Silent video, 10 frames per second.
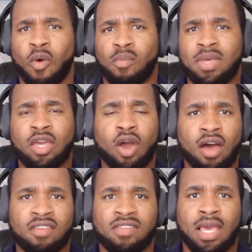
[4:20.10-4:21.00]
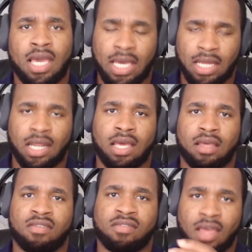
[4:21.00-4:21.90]
because it
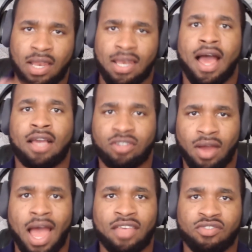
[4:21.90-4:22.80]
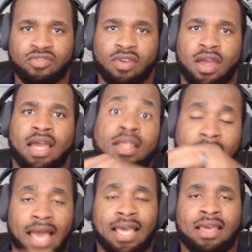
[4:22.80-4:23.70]
is a larger asteroid
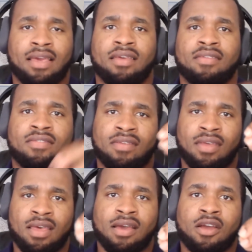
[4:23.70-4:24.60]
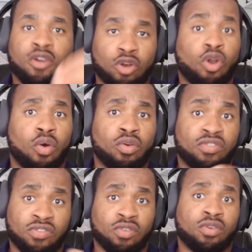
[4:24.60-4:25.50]
that is
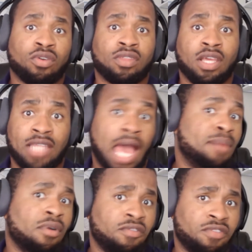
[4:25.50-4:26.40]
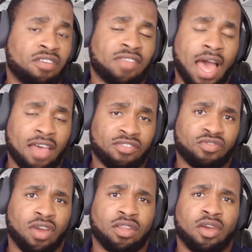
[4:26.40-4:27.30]
close to the Dimorphos
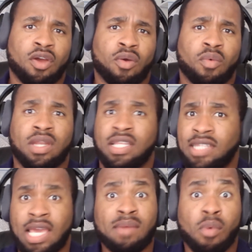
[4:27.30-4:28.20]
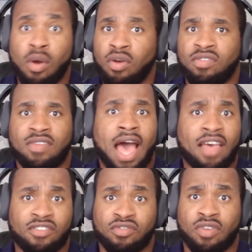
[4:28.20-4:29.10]
asteroid. Will the Dimorphos
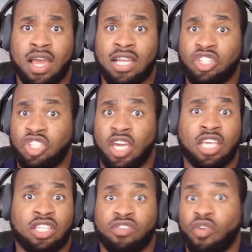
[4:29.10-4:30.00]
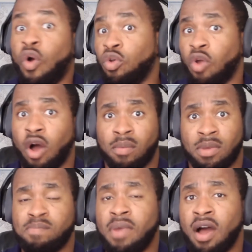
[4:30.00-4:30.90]
asteroid change its own
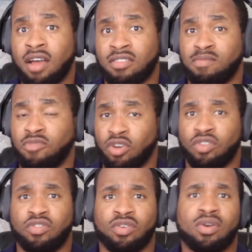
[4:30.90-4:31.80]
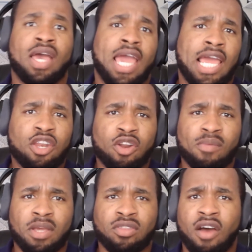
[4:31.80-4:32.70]
orbit path due to a little
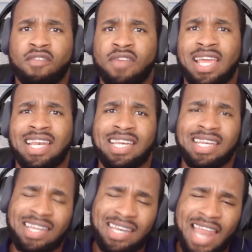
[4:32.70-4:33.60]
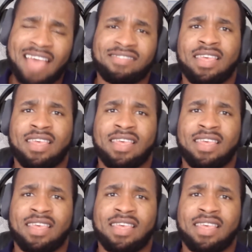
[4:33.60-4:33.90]
bit of a less